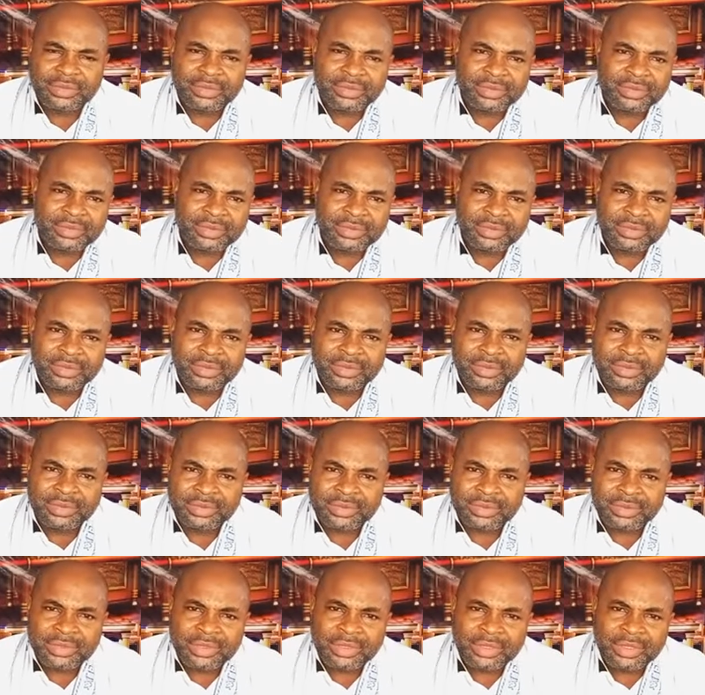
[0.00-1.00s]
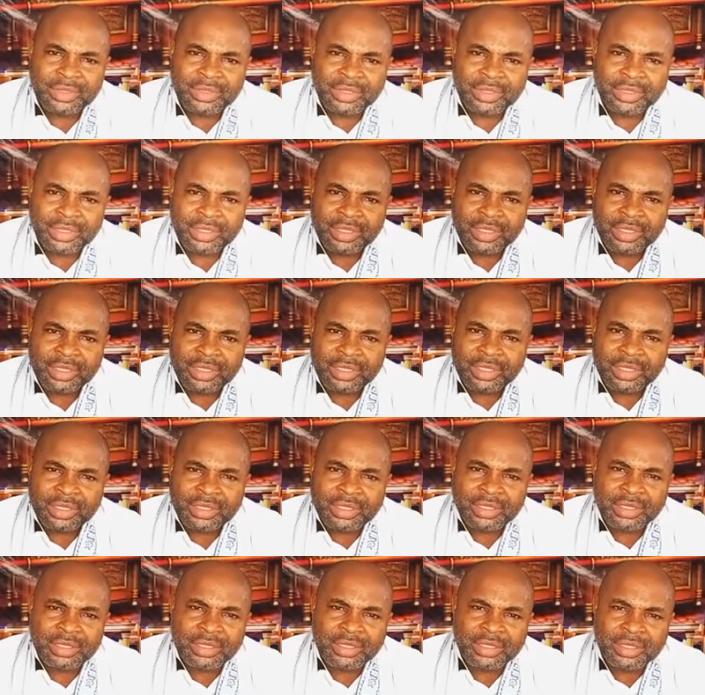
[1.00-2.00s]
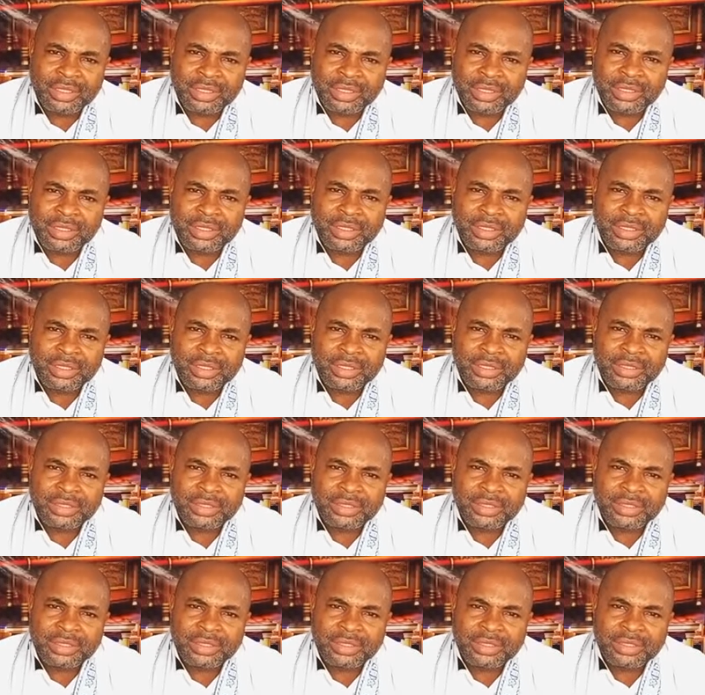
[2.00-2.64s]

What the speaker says: [no speech]